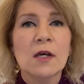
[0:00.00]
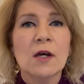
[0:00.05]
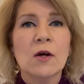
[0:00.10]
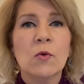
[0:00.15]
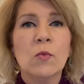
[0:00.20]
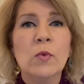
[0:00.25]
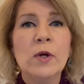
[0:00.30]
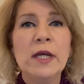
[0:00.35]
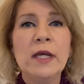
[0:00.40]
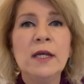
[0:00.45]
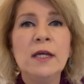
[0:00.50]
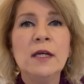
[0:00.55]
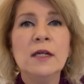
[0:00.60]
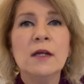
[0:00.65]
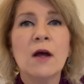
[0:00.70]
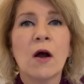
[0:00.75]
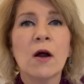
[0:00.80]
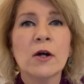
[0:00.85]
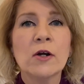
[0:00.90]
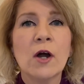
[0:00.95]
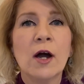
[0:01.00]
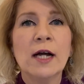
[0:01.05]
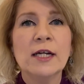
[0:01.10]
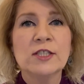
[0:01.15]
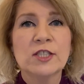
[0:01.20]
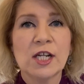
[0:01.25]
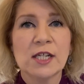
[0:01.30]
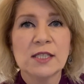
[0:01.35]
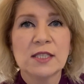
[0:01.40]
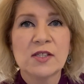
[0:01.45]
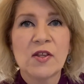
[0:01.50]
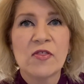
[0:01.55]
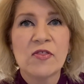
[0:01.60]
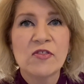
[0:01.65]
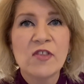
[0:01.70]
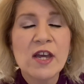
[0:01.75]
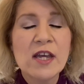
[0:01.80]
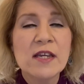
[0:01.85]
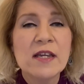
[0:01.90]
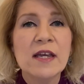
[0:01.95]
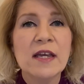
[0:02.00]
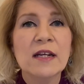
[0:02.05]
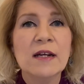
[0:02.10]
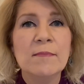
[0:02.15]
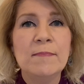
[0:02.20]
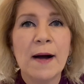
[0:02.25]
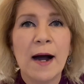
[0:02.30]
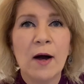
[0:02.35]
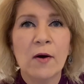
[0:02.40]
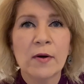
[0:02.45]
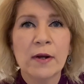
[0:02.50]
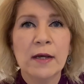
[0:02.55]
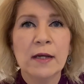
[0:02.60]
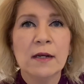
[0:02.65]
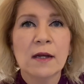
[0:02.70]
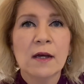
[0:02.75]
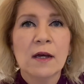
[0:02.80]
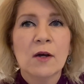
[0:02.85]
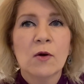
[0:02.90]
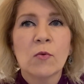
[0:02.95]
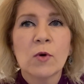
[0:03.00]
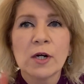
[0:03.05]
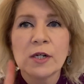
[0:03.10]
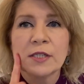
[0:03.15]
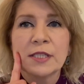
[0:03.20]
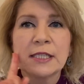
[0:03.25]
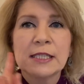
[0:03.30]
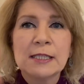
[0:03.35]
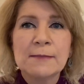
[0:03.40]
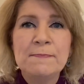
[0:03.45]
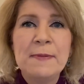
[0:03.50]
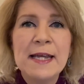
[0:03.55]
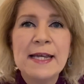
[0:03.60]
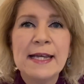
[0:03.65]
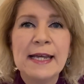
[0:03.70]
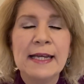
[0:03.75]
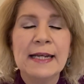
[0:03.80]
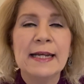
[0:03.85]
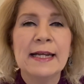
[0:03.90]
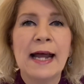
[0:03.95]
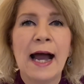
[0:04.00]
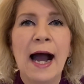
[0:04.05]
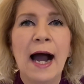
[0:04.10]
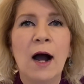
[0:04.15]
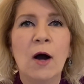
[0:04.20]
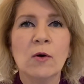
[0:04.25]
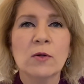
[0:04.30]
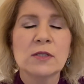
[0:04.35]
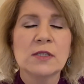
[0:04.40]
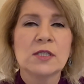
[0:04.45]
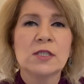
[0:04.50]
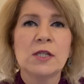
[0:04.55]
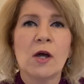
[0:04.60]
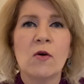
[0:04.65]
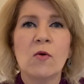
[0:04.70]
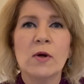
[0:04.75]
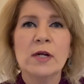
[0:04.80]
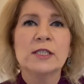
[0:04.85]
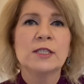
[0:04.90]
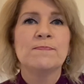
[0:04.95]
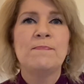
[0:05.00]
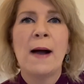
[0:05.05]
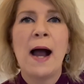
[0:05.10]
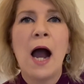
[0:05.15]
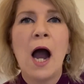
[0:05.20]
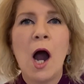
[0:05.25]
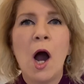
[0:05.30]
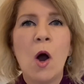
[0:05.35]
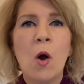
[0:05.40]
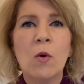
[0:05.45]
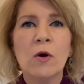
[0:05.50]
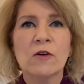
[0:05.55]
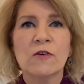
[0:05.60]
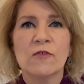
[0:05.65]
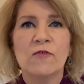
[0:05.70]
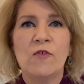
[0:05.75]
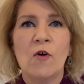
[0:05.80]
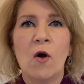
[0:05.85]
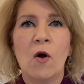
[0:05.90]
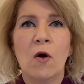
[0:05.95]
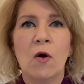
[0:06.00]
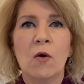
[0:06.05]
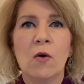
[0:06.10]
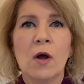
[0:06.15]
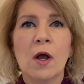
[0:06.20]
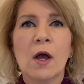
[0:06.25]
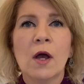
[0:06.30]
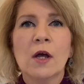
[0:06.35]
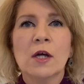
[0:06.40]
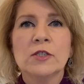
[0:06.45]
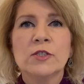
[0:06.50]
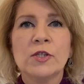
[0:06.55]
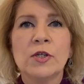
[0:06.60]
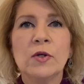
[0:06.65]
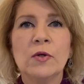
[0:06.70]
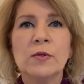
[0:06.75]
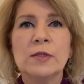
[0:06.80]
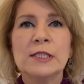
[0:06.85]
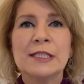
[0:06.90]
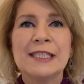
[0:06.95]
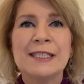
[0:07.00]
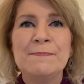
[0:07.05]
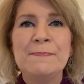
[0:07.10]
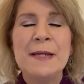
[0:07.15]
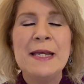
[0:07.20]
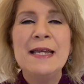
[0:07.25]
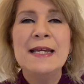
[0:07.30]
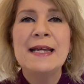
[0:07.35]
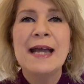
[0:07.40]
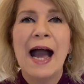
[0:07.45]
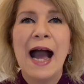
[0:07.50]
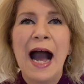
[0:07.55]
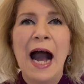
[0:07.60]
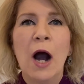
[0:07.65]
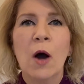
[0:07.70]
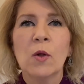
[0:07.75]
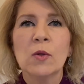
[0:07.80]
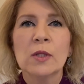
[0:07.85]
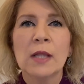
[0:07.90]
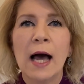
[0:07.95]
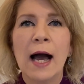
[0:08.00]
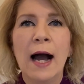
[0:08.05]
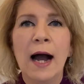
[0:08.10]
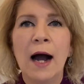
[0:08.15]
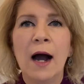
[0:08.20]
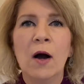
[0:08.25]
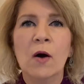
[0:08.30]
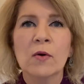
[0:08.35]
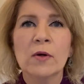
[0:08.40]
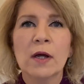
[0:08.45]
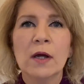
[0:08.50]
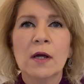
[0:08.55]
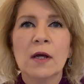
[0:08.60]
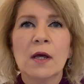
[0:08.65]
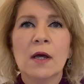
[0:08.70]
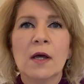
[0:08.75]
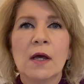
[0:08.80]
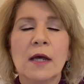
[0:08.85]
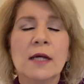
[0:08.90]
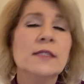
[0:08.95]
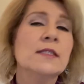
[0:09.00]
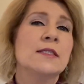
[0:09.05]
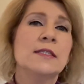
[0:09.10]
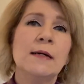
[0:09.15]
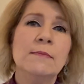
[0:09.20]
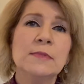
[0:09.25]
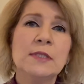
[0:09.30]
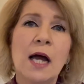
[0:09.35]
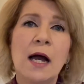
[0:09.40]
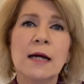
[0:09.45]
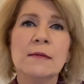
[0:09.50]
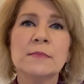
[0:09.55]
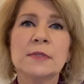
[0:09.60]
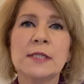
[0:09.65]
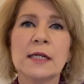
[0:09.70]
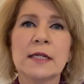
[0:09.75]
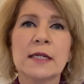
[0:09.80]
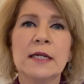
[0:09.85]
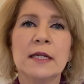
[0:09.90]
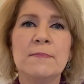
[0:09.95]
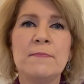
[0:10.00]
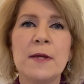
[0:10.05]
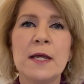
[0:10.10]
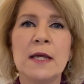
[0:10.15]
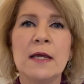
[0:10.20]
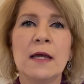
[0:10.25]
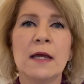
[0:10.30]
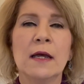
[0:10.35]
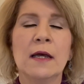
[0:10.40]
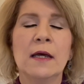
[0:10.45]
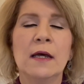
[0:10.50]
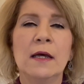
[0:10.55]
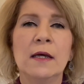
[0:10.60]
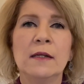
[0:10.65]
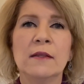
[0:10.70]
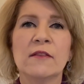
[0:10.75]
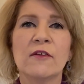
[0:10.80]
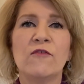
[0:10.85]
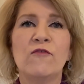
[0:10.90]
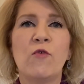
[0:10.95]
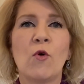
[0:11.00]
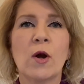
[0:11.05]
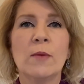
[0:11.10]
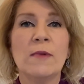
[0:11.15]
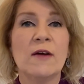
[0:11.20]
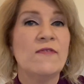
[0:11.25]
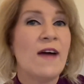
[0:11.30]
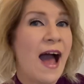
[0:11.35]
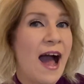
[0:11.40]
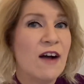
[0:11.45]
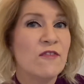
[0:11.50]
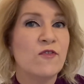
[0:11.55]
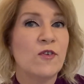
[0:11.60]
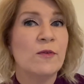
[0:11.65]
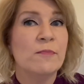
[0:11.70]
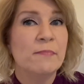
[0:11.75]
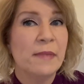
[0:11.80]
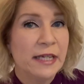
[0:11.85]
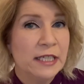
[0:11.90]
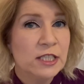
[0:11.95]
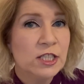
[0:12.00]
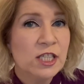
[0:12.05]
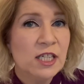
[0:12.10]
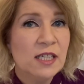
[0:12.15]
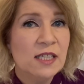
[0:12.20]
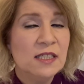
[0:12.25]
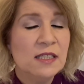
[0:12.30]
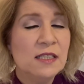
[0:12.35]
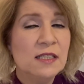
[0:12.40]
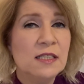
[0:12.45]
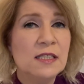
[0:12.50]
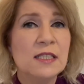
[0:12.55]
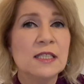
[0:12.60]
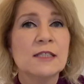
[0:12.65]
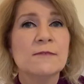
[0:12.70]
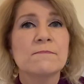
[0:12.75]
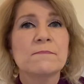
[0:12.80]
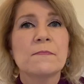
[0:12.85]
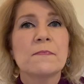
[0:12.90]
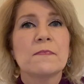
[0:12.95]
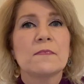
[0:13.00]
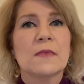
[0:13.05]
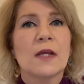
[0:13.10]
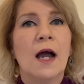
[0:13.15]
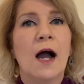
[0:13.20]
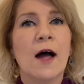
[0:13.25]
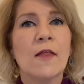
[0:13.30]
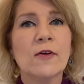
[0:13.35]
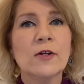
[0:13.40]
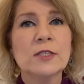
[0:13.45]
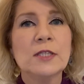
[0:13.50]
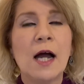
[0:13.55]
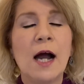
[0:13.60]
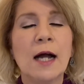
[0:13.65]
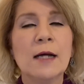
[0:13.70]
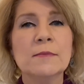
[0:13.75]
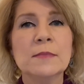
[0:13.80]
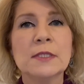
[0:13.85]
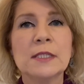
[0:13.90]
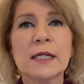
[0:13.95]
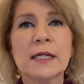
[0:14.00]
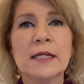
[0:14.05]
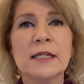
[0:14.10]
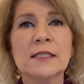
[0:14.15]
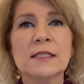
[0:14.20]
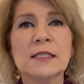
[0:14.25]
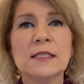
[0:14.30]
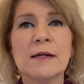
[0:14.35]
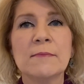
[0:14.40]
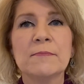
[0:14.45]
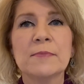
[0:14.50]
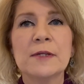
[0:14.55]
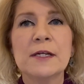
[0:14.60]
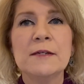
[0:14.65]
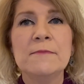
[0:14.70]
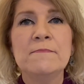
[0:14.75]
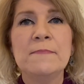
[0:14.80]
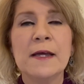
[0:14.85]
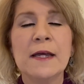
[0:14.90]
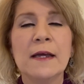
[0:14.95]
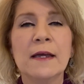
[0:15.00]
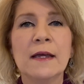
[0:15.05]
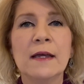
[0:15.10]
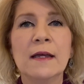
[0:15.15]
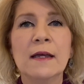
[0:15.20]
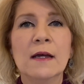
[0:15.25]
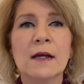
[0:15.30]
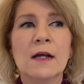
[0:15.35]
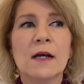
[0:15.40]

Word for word: we are not just thinking about it, we're speaking it out. So it's powerful to speak out loud. And sometimes it could be in the form of affirmations. Other times it could simply be